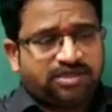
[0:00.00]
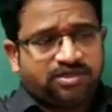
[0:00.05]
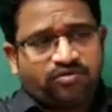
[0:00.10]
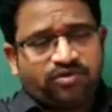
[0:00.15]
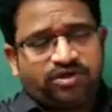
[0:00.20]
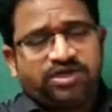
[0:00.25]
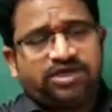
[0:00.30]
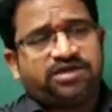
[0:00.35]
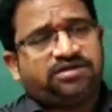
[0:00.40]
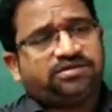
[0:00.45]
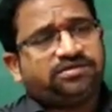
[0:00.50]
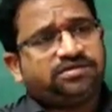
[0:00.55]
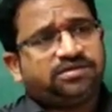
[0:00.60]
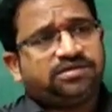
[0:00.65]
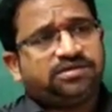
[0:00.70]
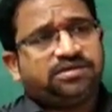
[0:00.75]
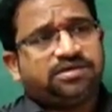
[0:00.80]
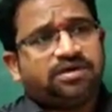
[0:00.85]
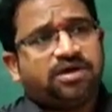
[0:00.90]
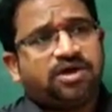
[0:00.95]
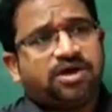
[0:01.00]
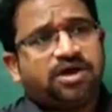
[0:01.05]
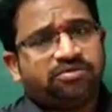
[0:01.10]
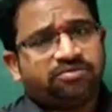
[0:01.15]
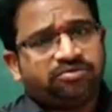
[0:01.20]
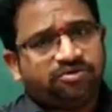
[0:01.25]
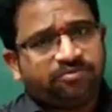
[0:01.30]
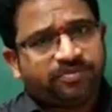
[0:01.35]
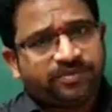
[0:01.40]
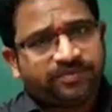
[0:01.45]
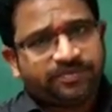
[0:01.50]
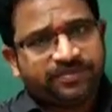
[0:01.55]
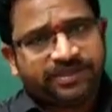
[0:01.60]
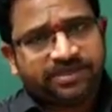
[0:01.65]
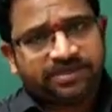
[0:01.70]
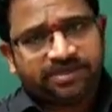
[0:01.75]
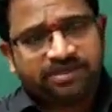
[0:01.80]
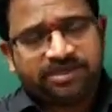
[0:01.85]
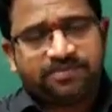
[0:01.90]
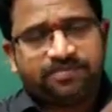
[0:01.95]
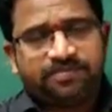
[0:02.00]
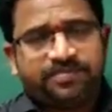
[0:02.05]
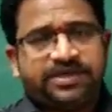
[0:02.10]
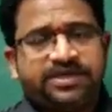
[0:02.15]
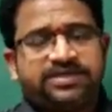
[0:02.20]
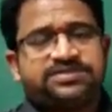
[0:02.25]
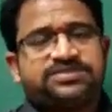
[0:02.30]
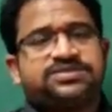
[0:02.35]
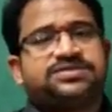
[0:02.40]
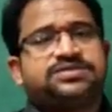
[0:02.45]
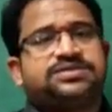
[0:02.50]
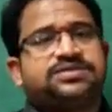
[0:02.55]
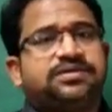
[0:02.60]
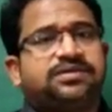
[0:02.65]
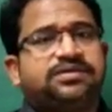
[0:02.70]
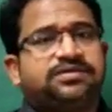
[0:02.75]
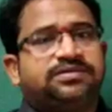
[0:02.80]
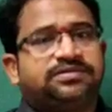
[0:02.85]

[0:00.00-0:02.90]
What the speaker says: we learned how to prepare a base